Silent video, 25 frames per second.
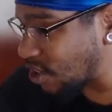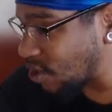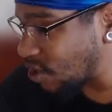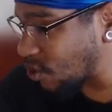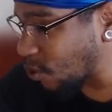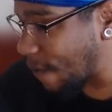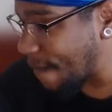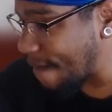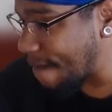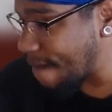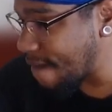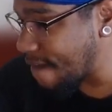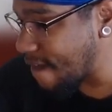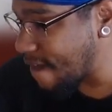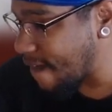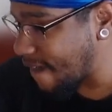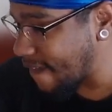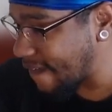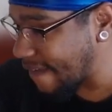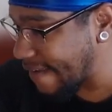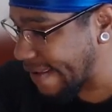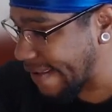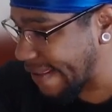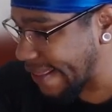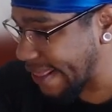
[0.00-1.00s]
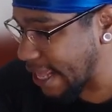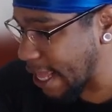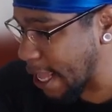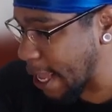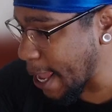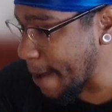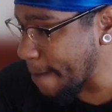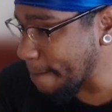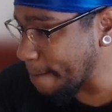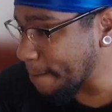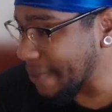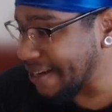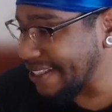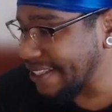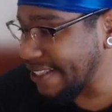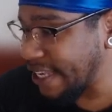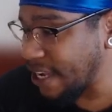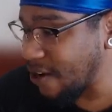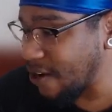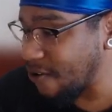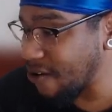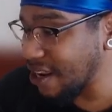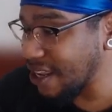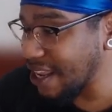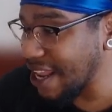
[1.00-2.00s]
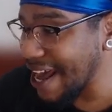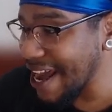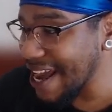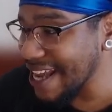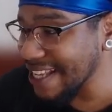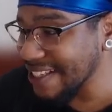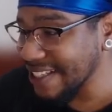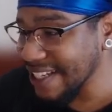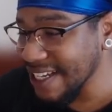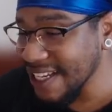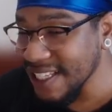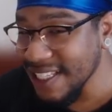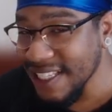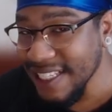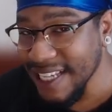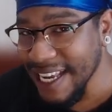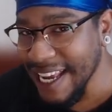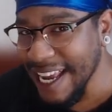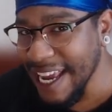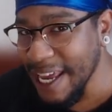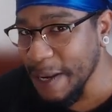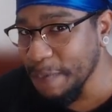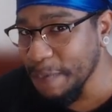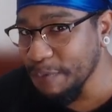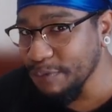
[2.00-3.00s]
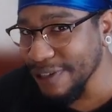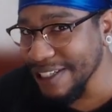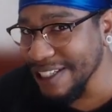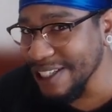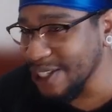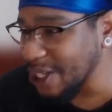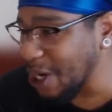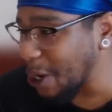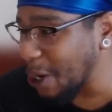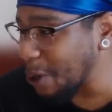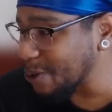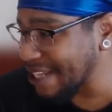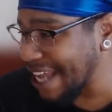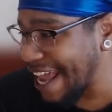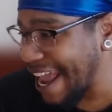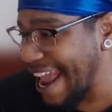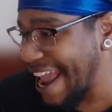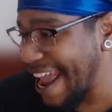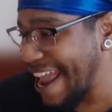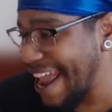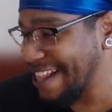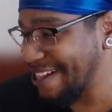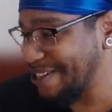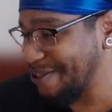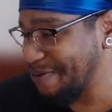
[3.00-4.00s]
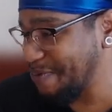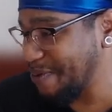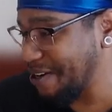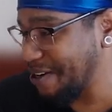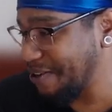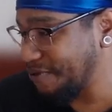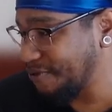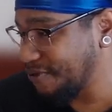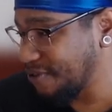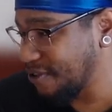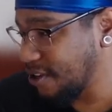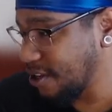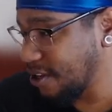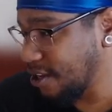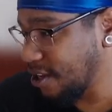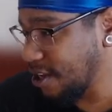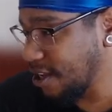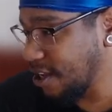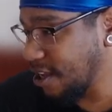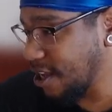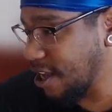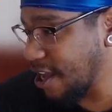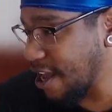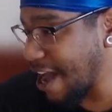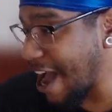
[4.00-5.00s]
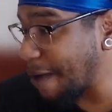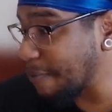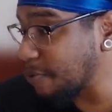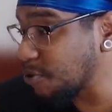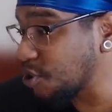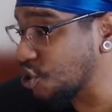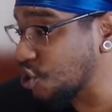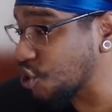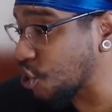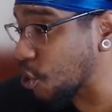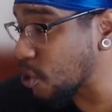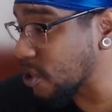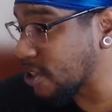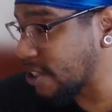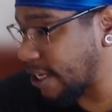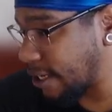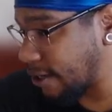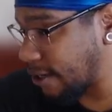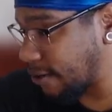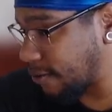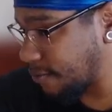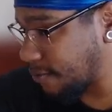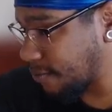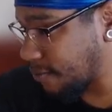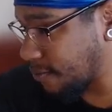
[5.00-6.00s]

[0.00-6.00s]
sword materializes in Prince Yo's hands, bruv. I'm certain.